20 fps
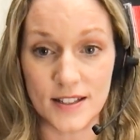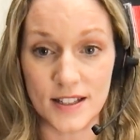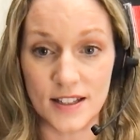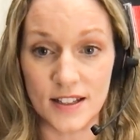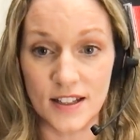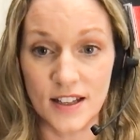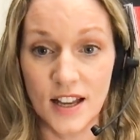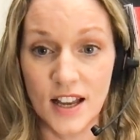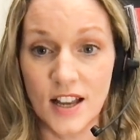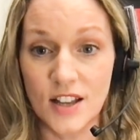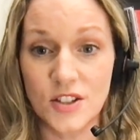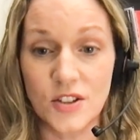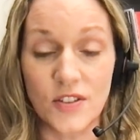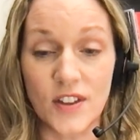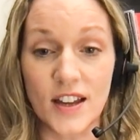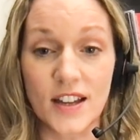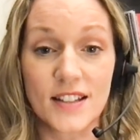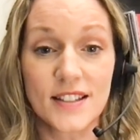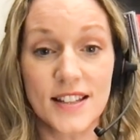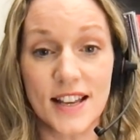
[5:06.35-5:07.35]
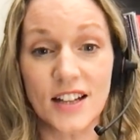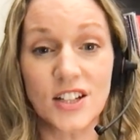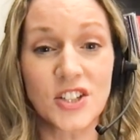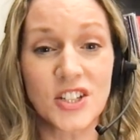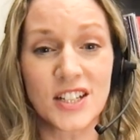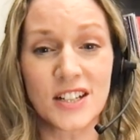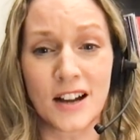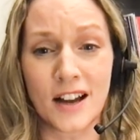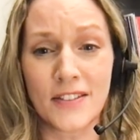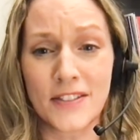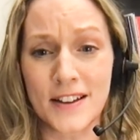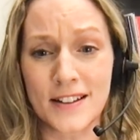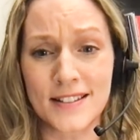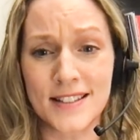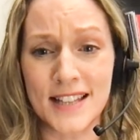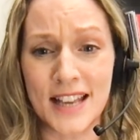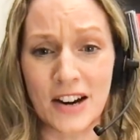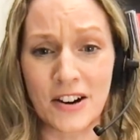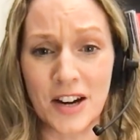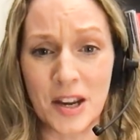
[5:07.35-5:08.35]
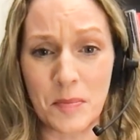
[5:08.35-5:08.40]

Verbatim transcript: it so that it's actually not that scary.